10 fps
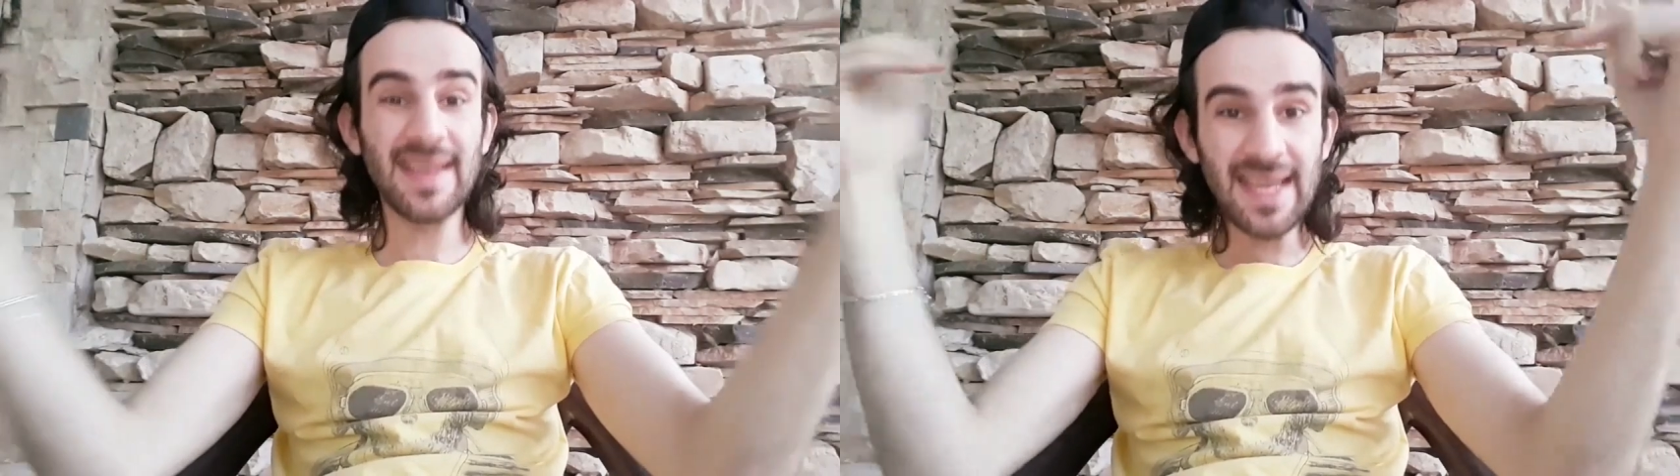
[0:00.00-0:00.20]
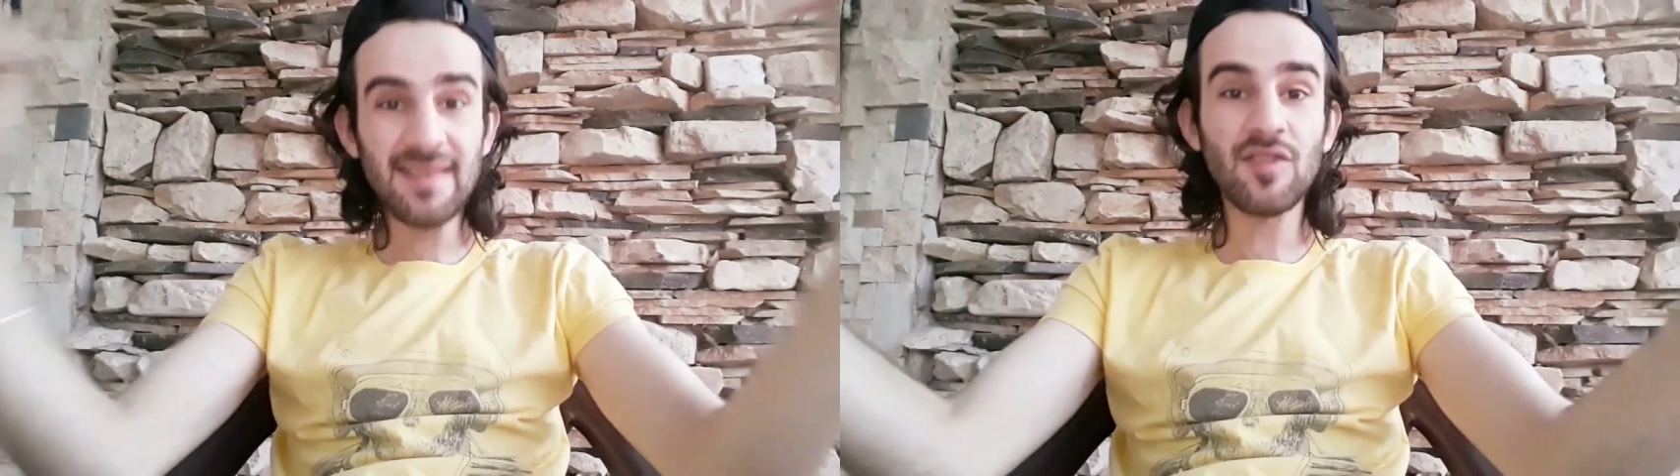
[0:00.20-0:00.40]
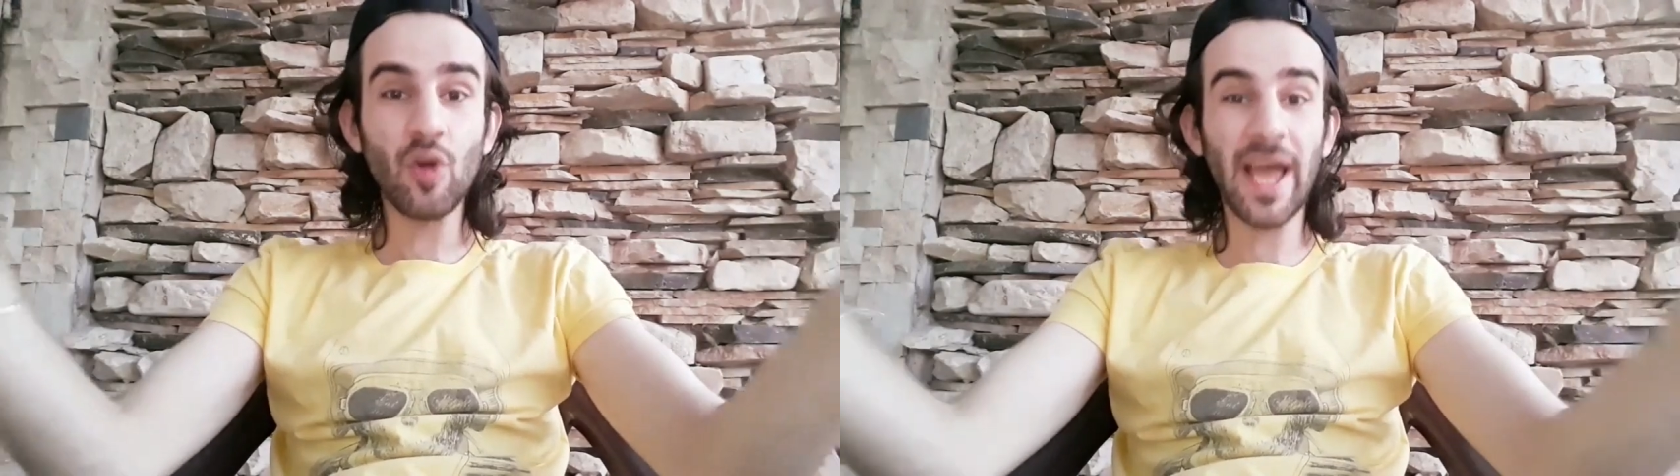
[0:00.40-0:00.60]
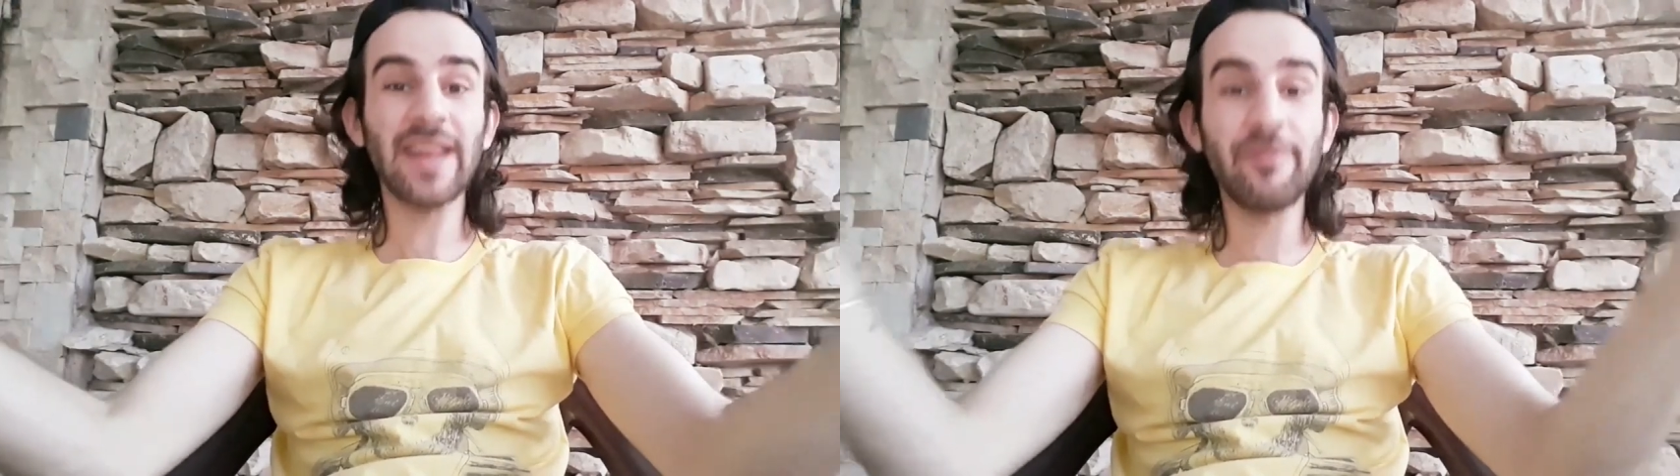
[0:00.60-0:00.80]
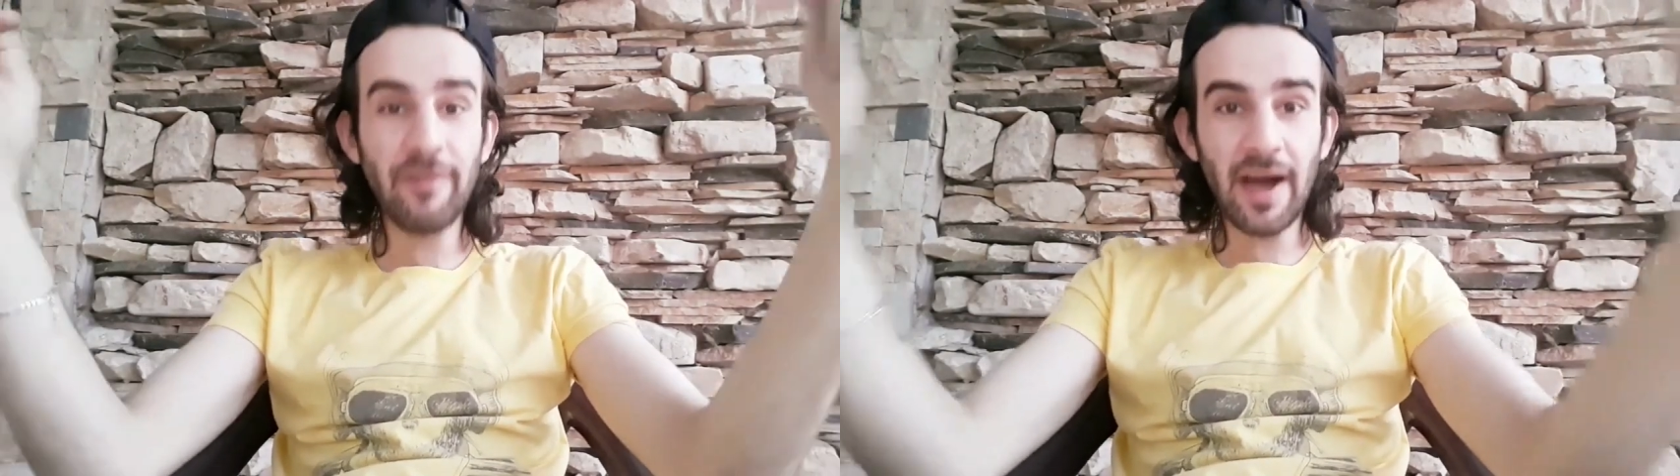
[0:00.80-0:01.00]
needs to
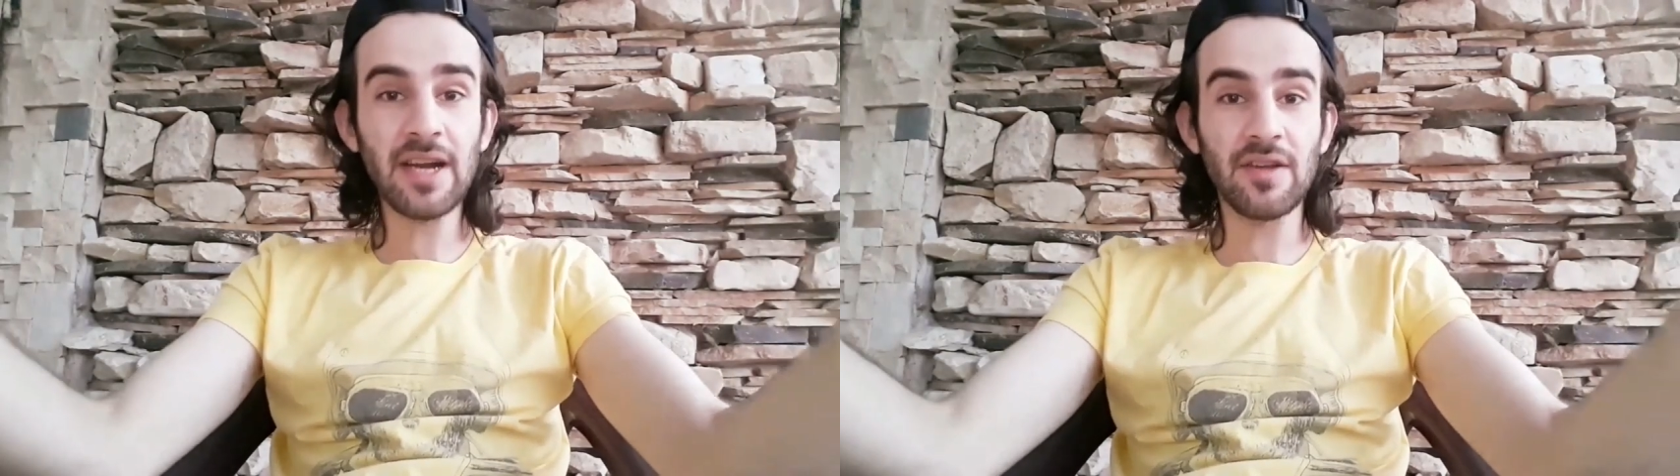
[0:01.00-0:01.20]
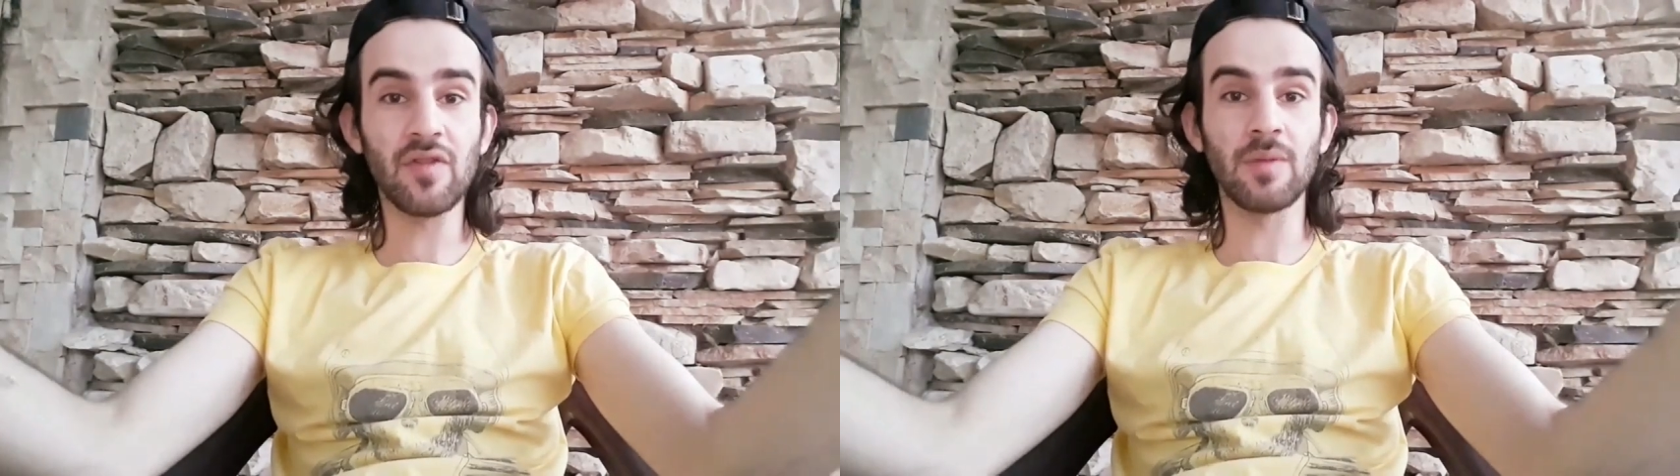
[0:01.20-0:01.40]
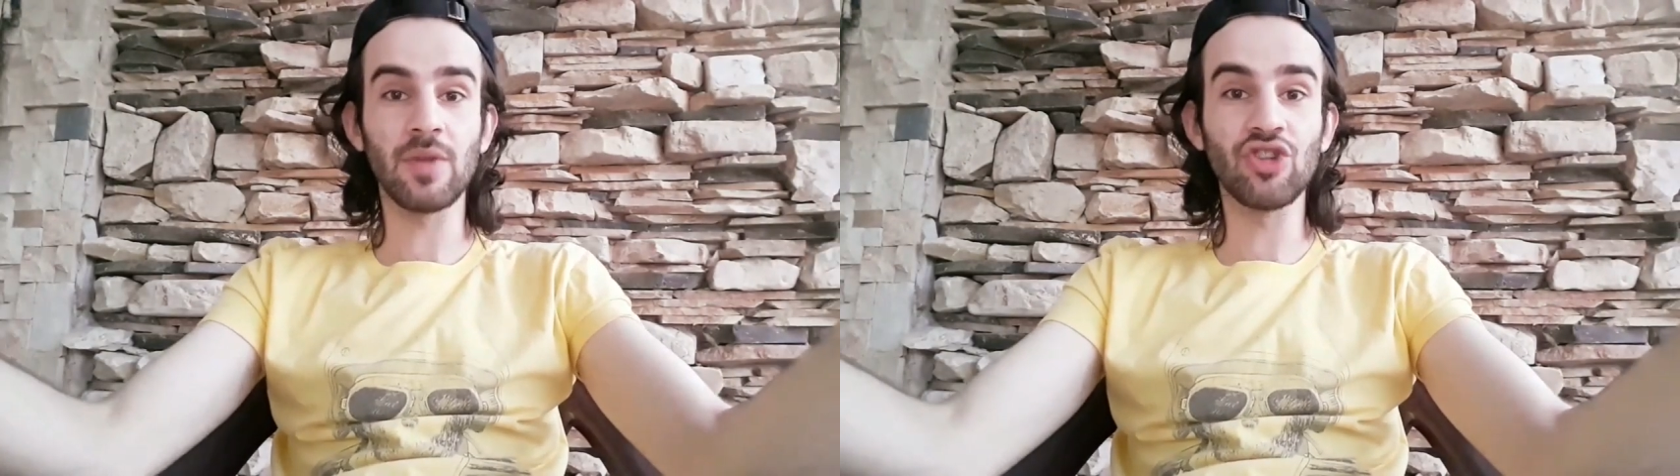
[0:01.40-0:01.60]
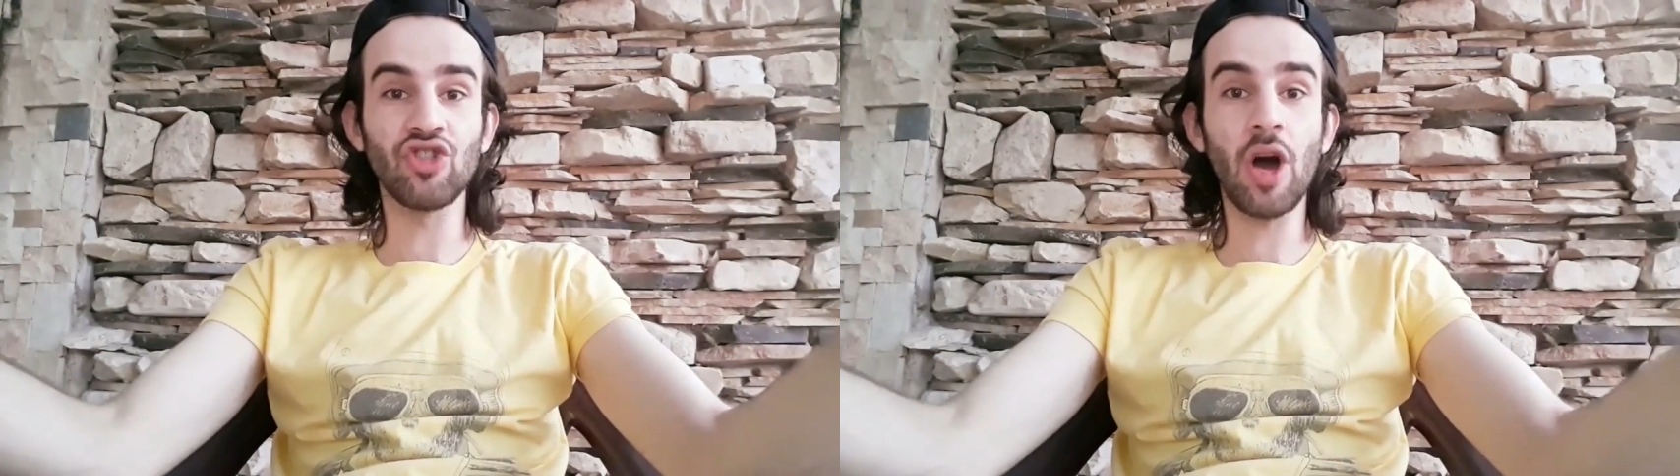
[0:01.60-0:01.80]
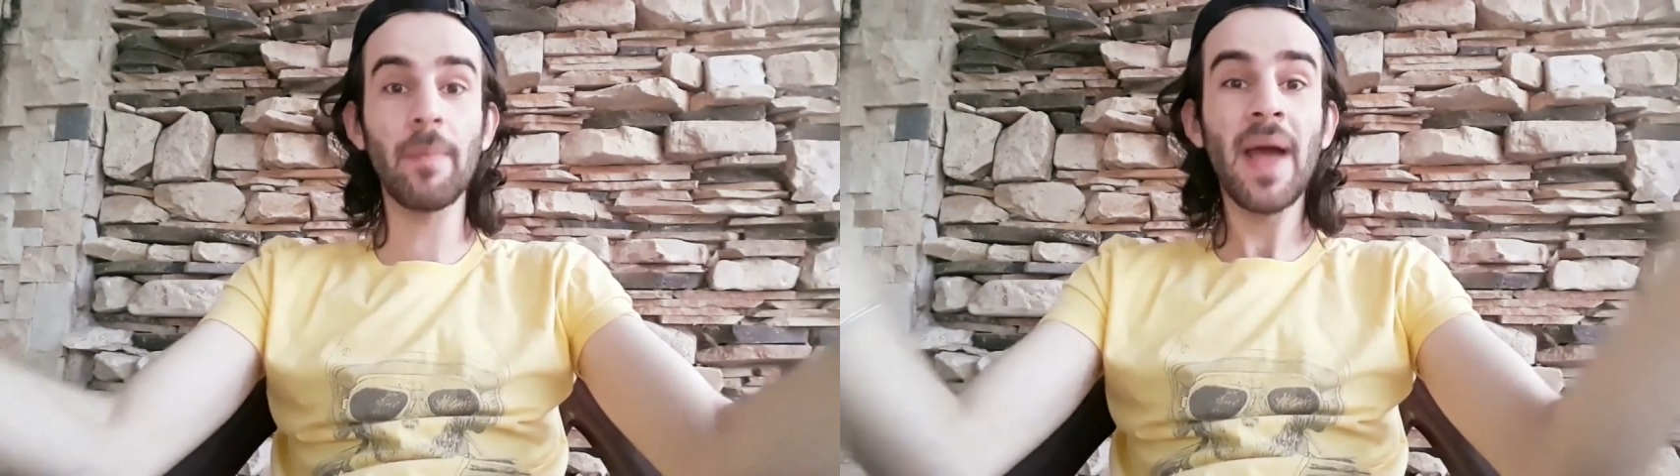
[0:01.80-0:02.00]
get fired from their
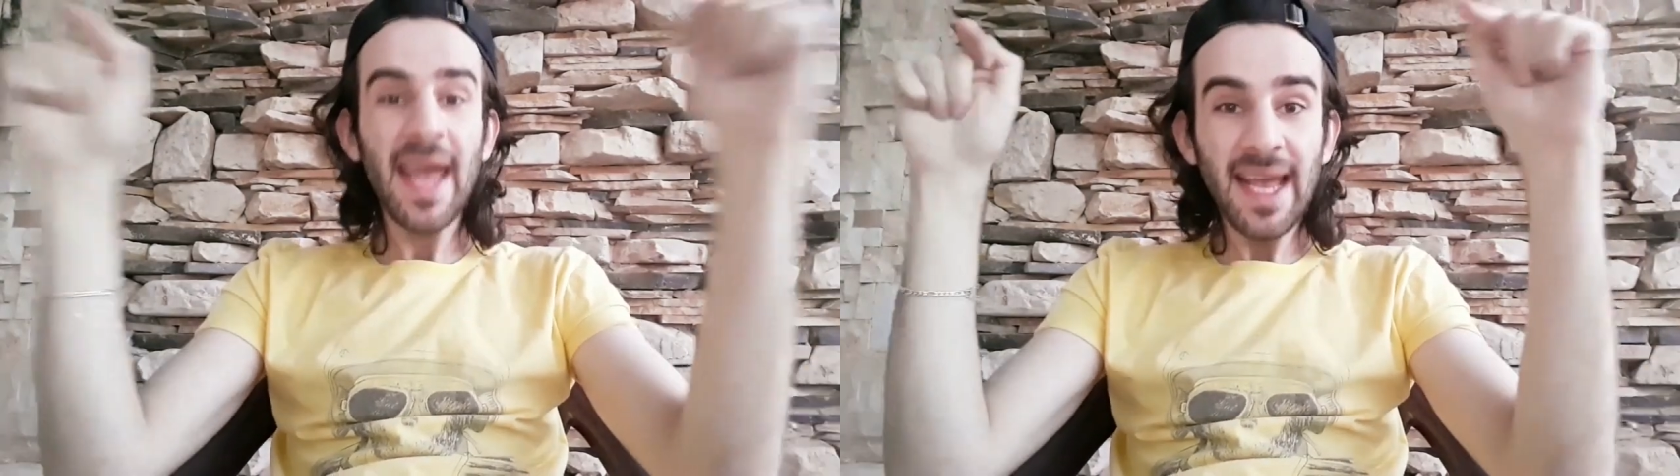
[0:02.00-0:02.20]
job